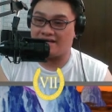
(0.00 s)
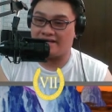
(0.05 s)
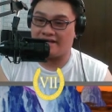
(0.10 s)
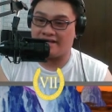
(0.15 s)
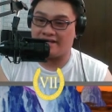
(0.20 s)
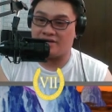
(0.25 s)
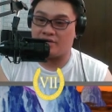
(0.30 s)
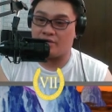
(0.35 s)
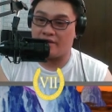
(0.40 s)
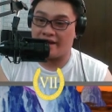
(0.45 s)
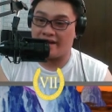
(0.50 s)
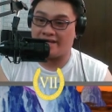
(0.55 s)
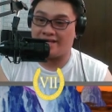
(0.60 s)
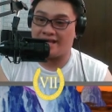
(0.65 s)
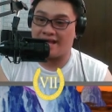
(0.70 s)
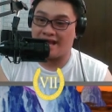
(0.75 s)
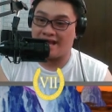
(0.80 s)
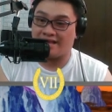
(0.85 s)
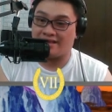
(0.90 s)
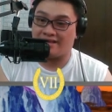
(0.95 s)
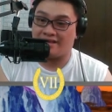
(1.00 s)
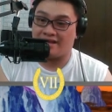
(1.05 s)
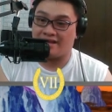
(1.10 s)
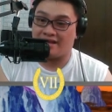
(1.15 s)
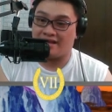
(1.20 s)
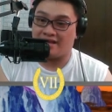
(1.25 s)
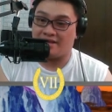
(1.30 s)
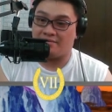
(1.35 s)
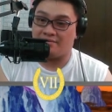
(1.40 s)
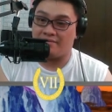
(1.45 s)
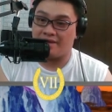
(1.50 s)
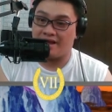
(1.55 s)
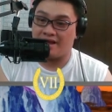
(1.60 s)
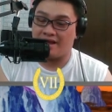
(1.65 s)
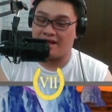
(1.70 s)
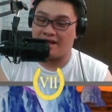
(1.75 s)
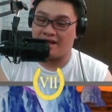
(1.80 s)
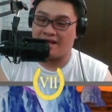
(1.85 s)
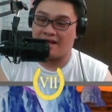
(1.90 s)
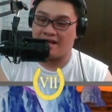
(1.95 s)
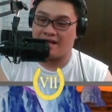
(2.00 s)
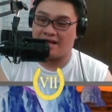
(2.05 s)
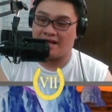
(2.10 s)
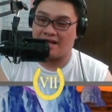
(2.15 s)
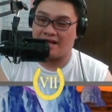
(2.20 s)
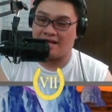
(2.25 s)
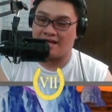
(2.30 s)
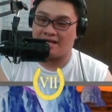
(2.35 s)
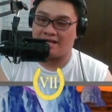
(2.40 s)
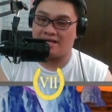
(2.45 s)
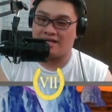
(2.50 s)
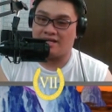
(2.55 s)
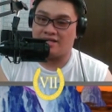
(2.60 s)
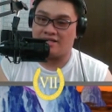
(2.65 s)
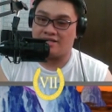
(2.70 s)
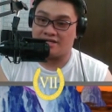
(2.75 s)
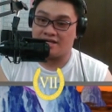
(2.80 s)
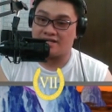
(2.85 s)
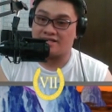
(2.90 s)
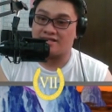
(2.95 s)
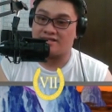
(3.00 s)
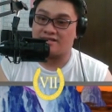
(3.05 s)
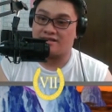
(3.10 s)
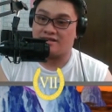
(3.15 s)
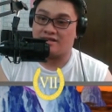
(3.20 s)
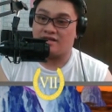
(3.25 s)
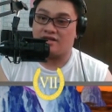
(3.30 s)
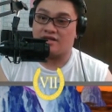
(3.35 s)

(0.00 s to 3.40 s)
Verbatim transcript: in a way that uh, just